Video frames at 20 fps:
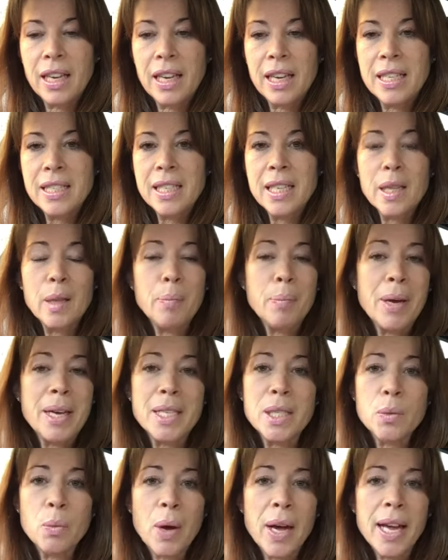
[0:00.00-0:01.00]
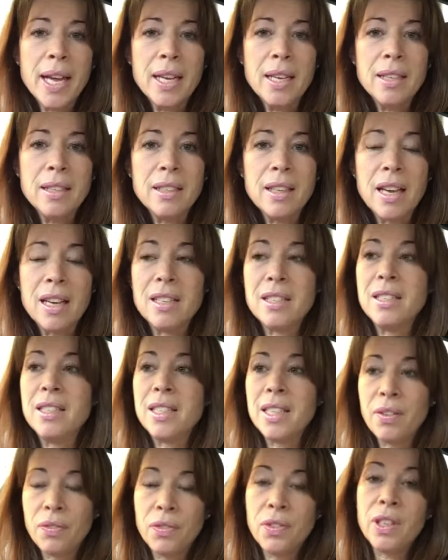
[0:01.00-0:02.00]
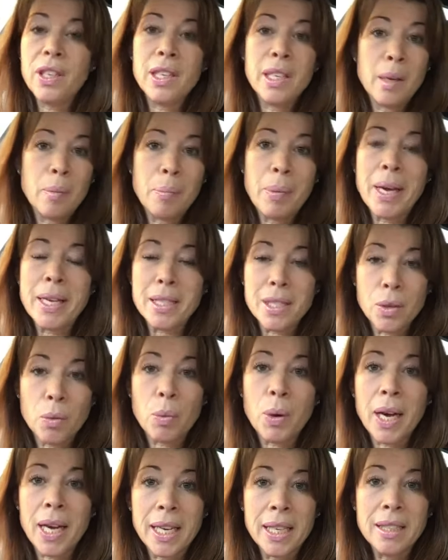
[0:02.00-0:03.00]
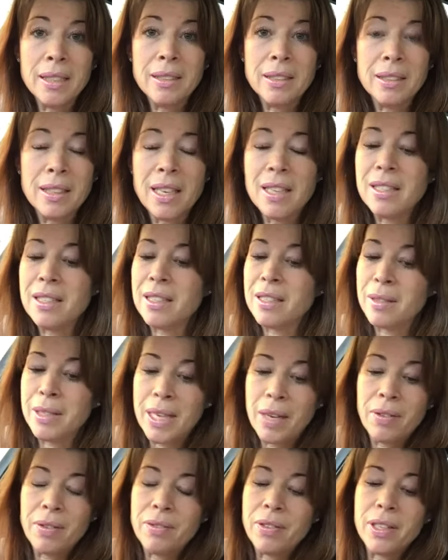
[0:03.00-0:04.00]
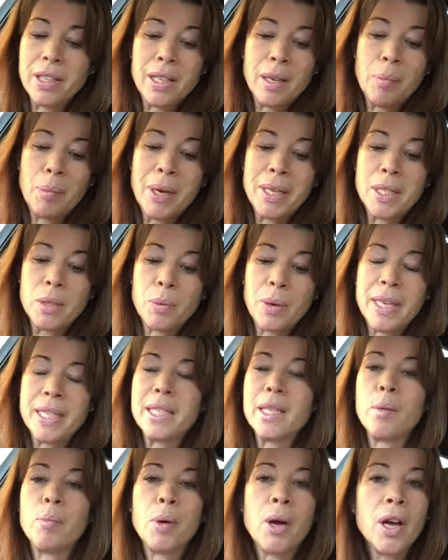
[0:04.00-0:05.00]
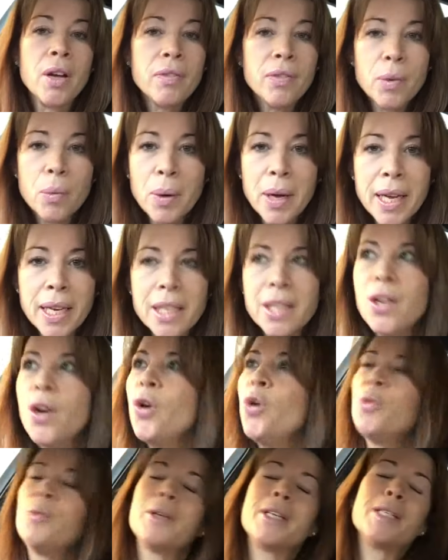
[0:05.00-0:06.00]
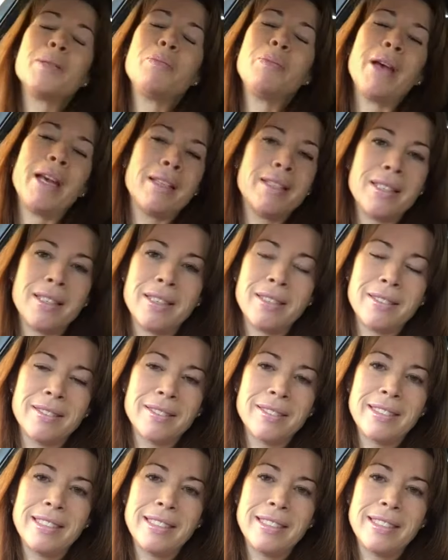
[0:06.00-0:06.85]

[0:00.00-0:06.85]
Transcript: is it the best way? It's definitely a better way. Is it a perfect way? No, but it's better.